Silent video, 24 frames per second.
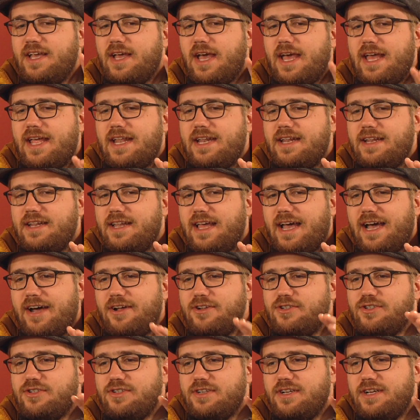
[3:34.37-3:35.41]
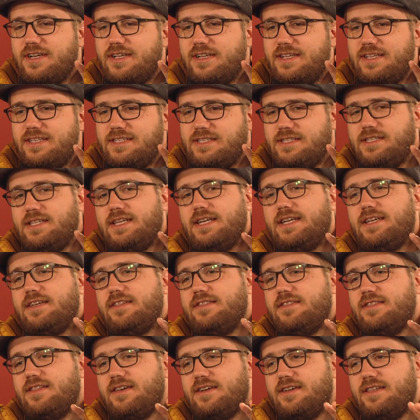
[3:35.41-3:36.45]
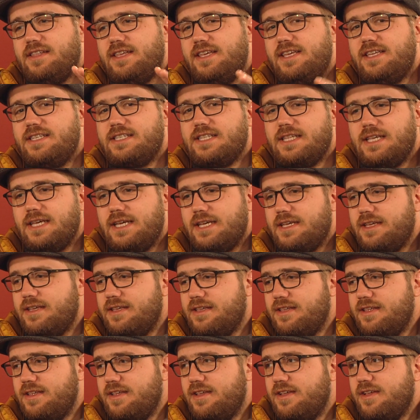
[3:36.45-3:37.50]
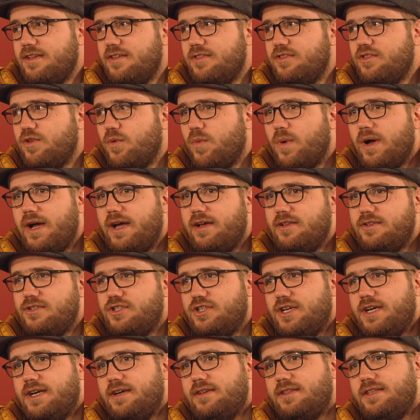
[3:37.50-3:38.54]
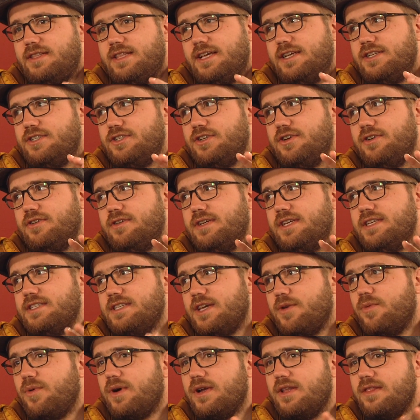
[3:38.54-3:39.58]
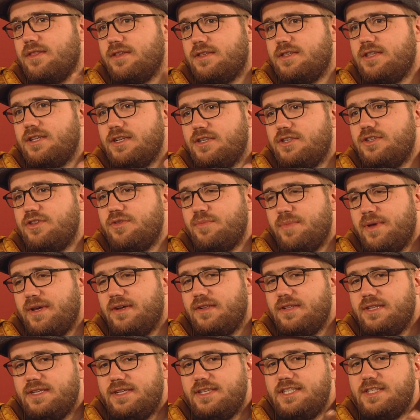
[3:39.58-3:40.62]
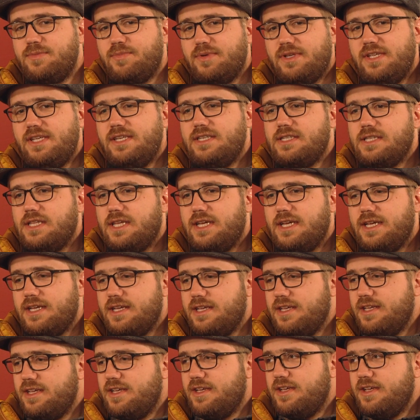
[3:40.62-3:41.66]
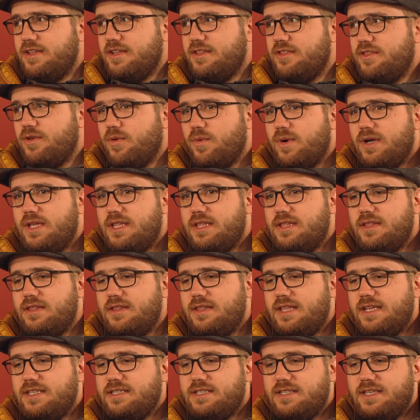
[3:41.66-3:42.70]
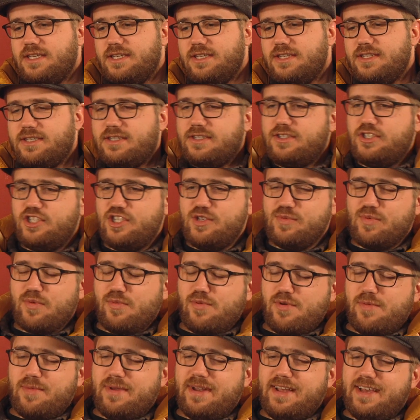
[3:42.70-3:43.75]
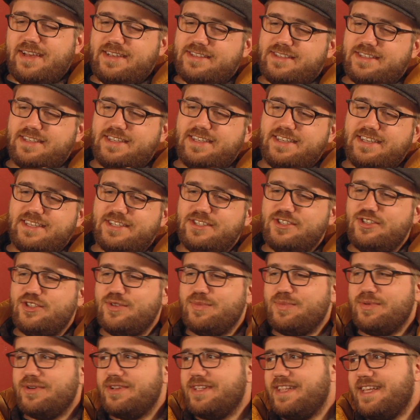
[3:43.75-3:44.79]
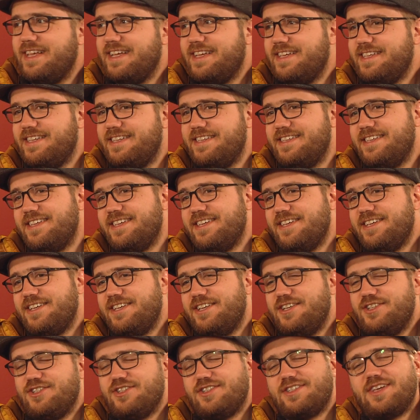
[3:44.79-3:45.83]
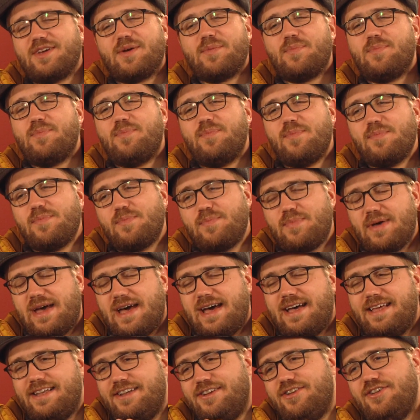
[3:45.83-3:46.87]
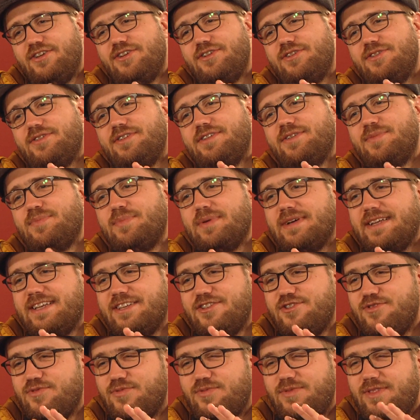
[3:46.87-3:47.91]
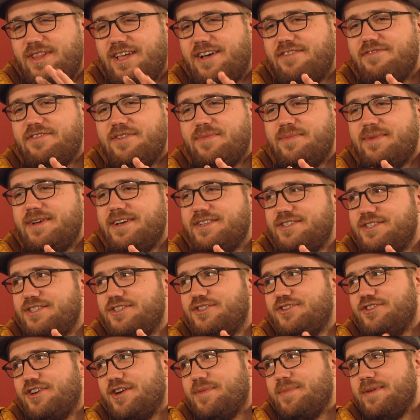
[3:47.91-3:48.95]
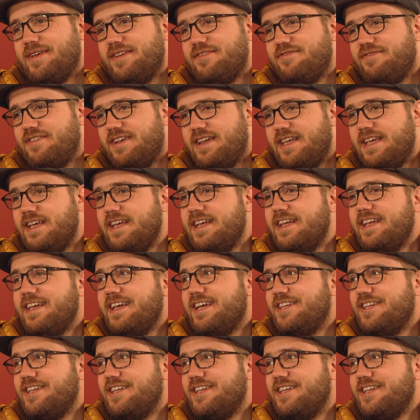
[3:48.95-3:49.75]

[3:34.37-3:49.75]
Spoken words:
And Algernon is like he's like the wild child in that show. He's like one of the 2 male leads, but he's like the one that's like super womanizing and super like he's just like a bad dude, but you love him because he's charming and funny.